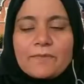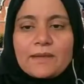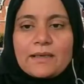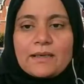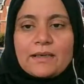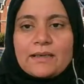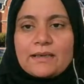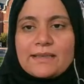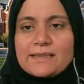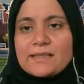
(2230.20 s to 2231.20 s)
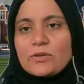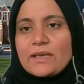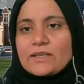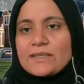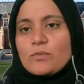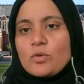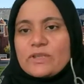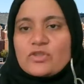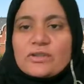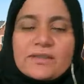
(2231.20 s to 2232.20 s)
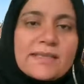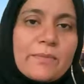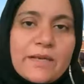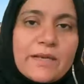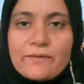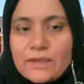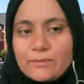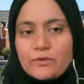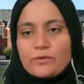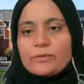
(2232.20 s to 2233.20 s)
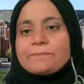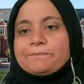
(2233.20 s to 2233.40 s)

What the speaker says: and let's look at some questions that might have come through.